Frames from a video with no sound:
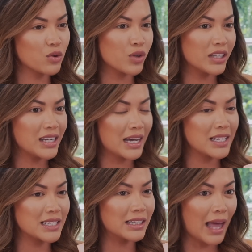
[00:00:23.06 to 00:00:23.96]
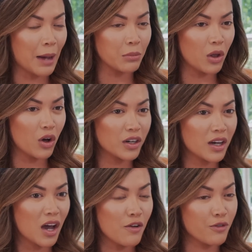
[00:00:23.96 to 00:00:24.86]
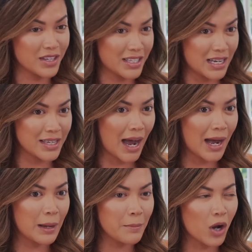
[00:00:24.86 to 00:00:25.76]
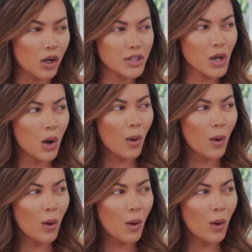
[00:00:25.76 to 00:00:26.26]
a really nice glam look for the daytime, but also